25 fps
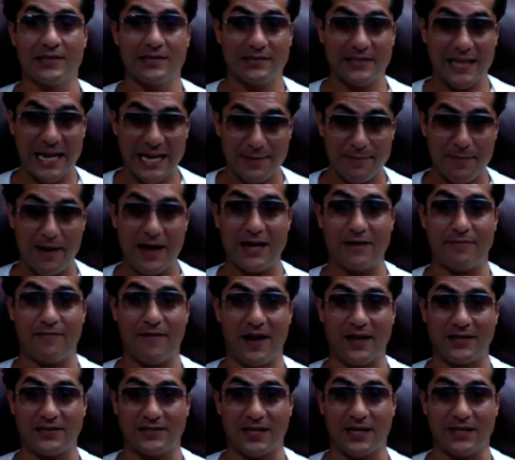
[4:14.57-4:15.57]
Take my
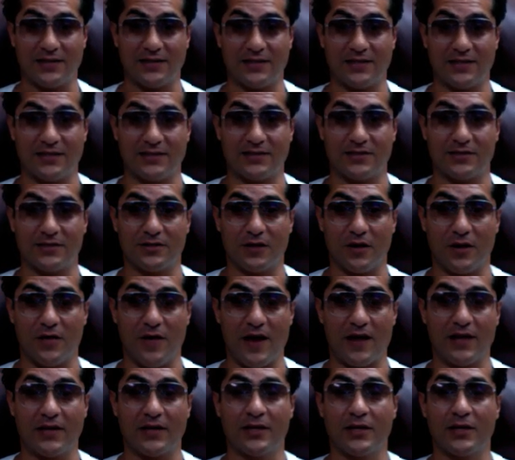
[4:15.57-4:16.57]
advice on this, all
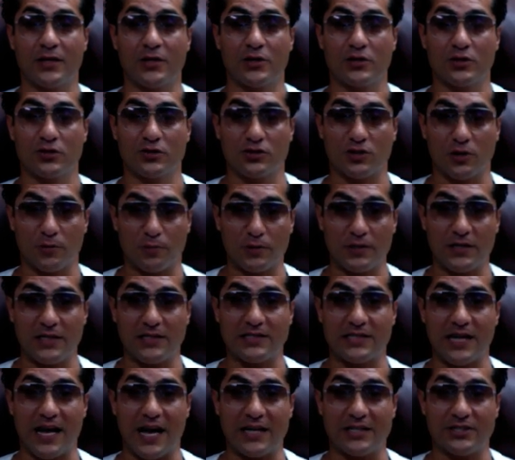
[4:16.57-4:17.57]
right? So please,
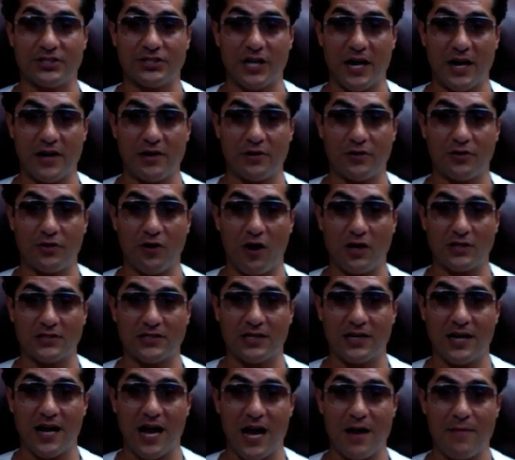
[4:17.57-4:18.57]
guys, share your thoughts
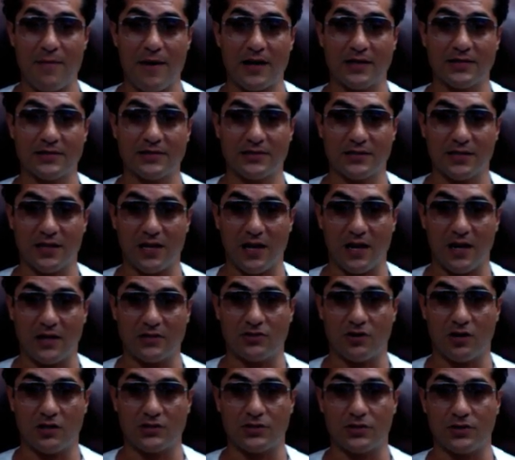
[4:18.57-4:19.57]
and comments, and I'll
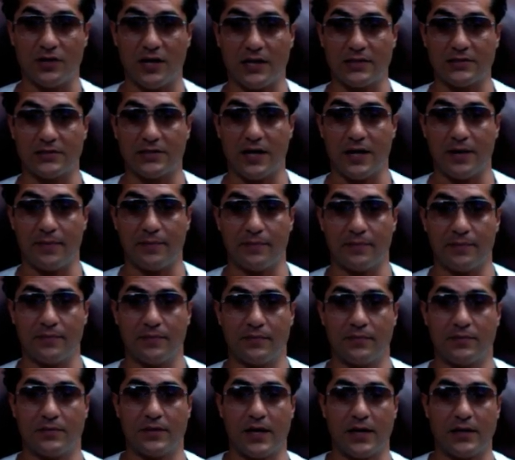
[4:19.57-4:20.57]
talk to you next time.
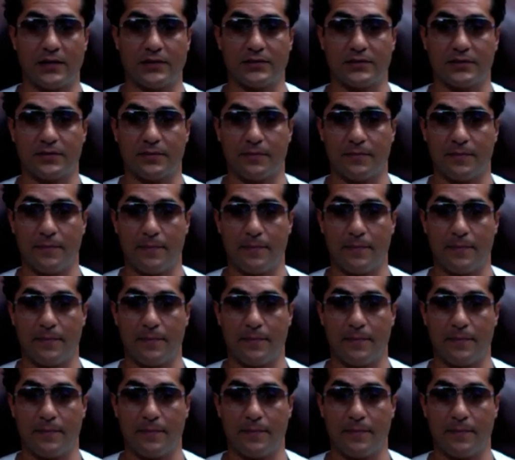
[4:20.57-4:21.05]
Thanks.